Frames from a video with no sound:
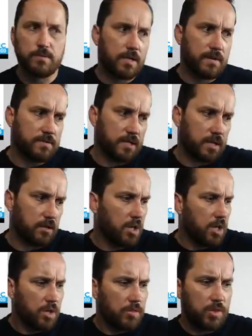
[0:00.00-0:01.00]
There's House
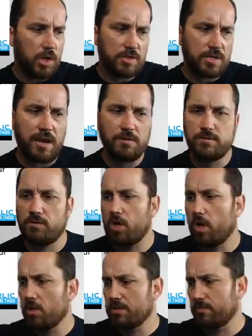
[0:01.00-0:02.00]
of Cards I'm going to watch.
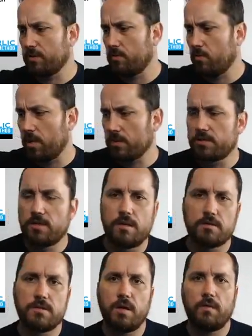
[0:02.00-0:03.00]
There's all this.
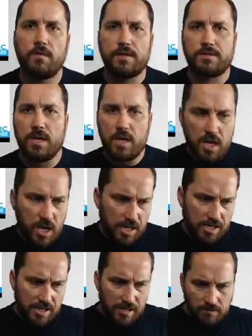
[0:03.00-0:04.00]
And even in all
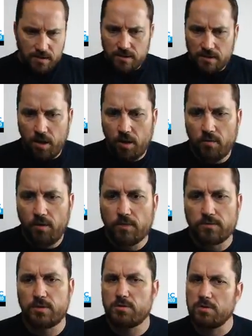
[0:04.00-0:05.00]
those, there's logos.
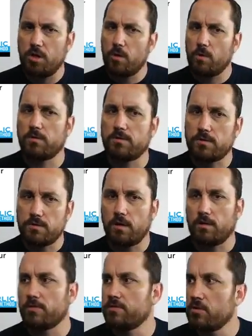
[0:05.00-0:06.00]
There's logos. There's logos
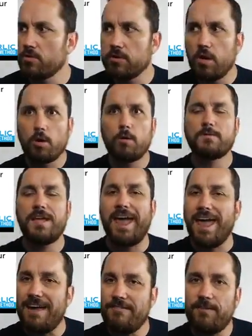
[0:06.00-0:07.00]
everywhere
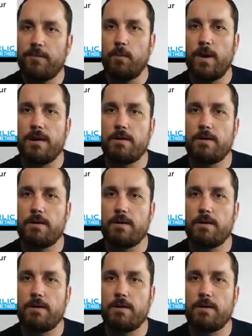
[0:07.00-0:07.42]
we go.